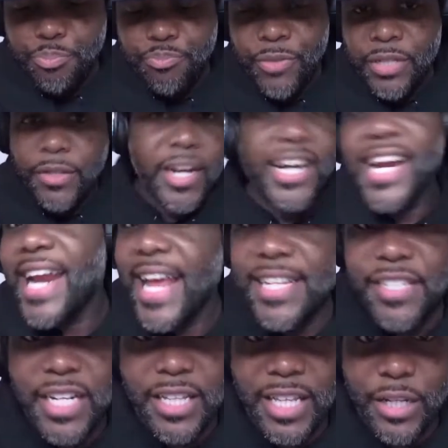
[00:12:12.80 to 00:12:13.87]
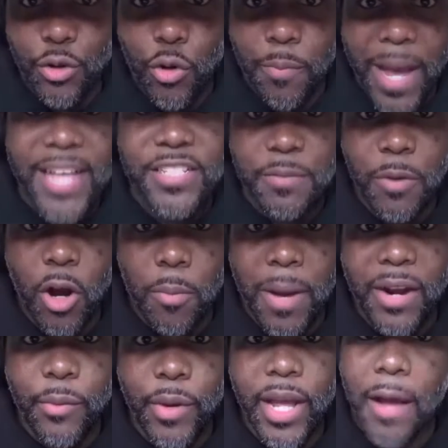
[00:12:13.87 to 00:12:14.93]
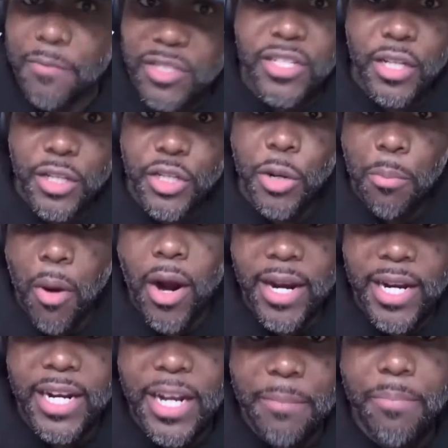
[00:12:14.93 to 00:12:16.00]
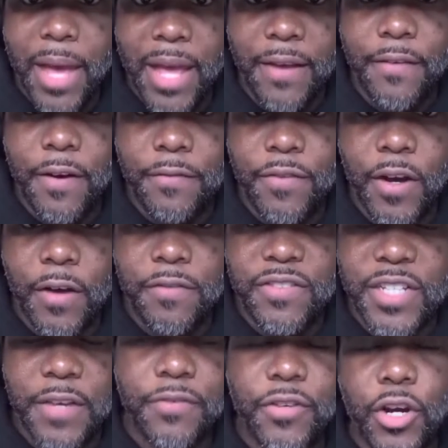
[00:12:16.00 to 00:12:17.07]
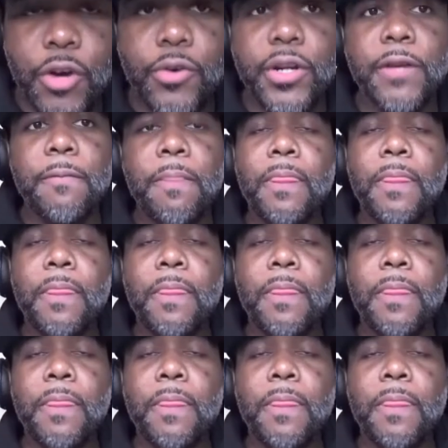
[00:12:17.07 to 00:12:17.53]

None of that has anything to do with basketball, by the way. I'm just telling you the marketing impact of Steph Curry.